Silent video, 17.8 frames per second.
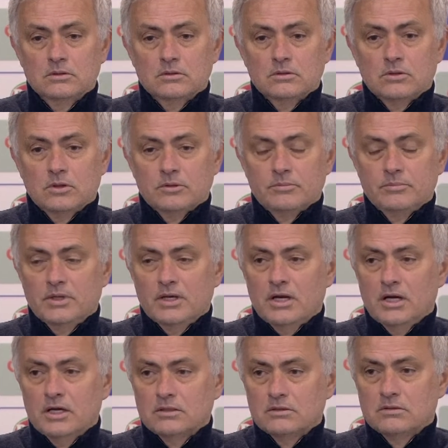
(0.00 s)
got
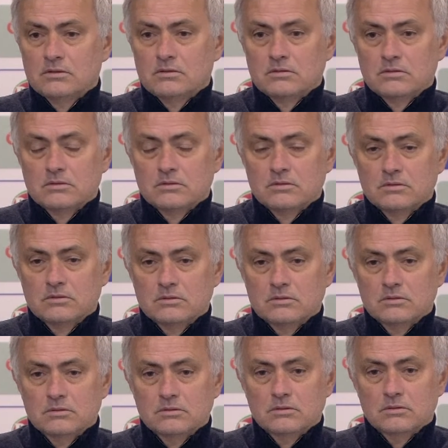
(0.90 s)
behind
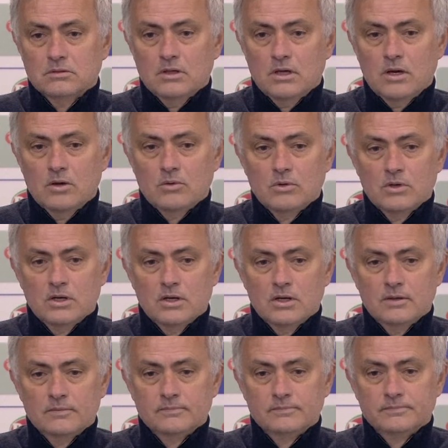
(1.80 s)

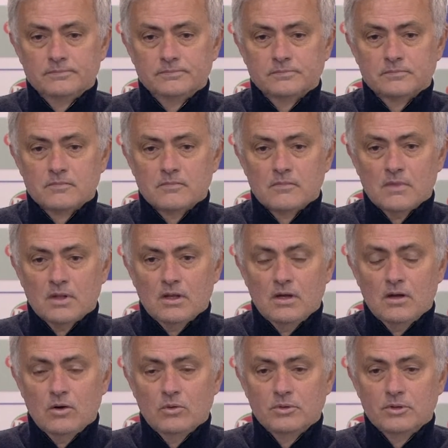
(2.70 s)
our um,
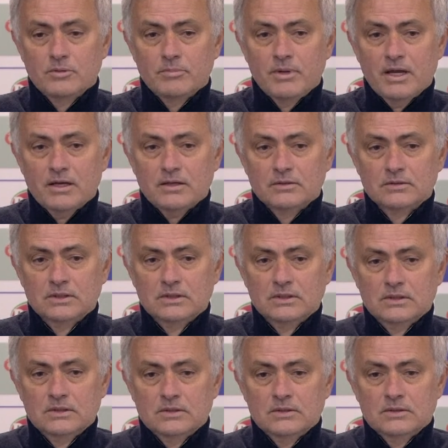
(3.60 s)
our wing back
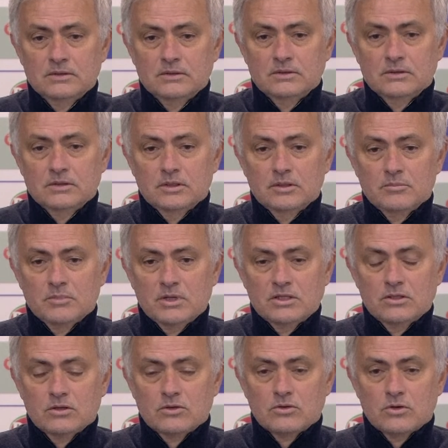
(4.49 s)
uh,
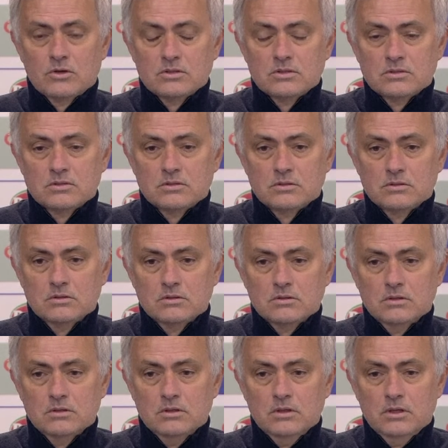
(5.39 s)
made the cross,
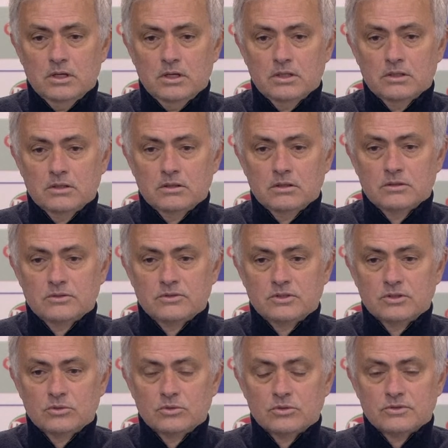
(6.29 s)
and uh,
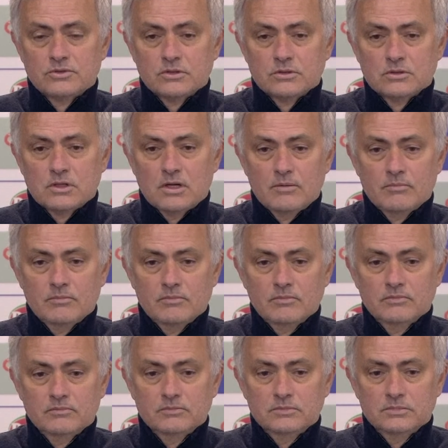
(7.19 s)
Sigurdsson
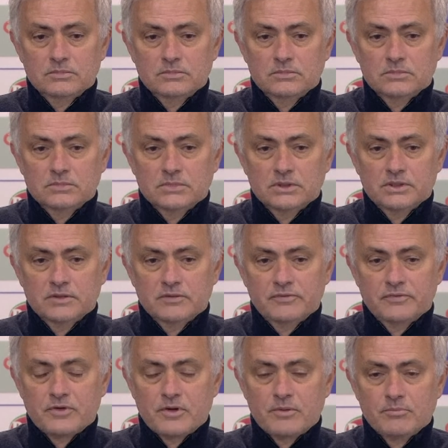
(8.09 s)
come uh,
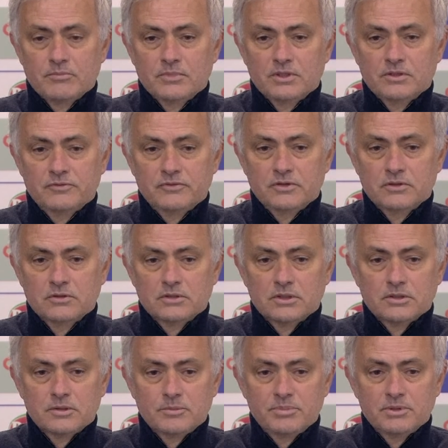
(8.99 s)
from midfield
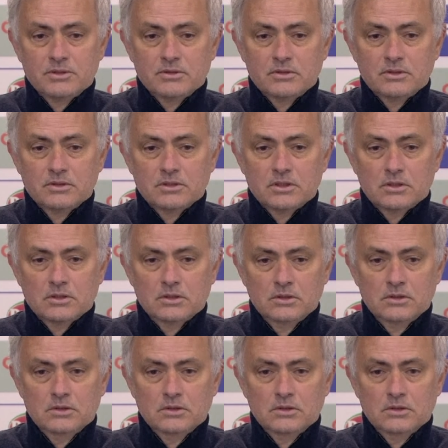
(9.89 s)
and appear in a